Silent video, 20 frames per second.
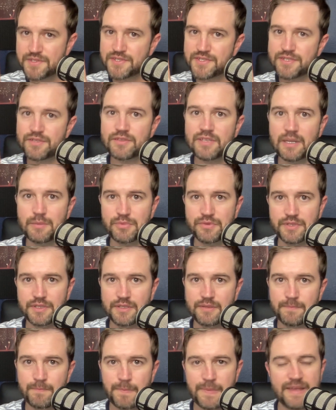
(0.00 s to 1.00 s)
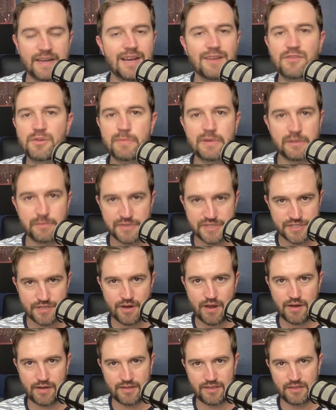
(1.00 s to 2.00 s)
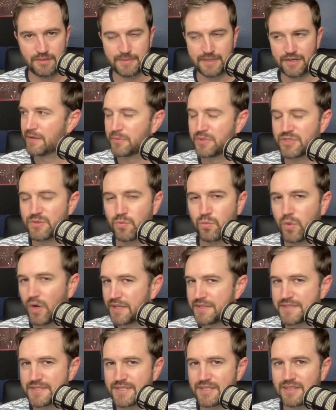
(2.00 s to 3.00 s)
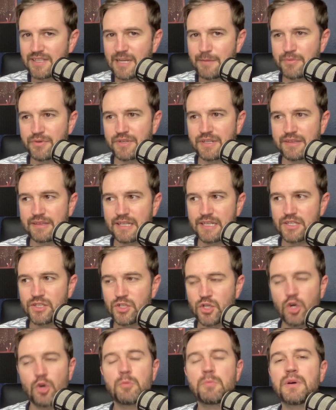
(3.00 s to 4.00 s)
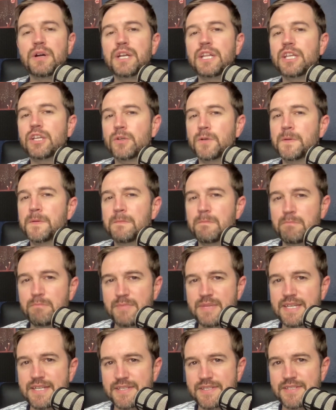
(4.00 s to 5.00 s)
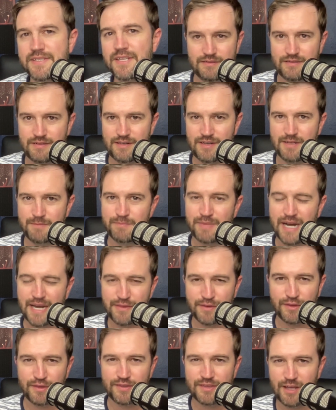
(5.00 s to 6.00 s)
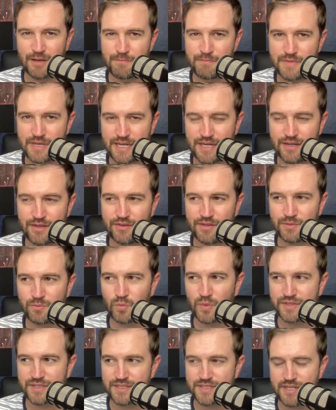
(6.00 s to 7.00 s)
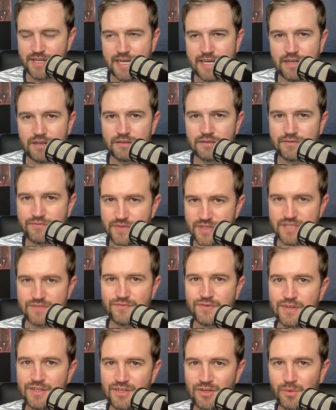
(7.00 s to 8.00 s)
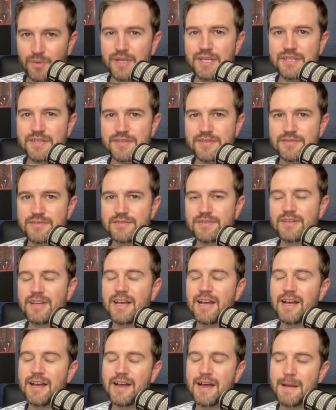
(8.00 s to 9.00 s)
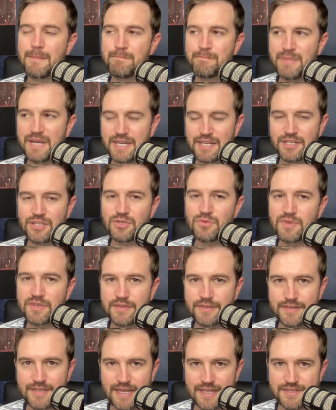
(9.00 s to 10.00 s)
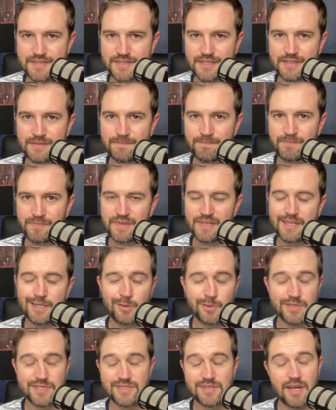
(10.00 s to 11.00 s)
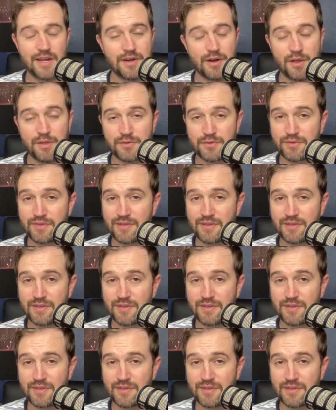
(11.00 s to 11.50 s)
celebrity that everybody was talking about. There was one celebrity that nobody could miss. And by the thumbnail and what the title of this video is, I'm betting you can guess it. It was none other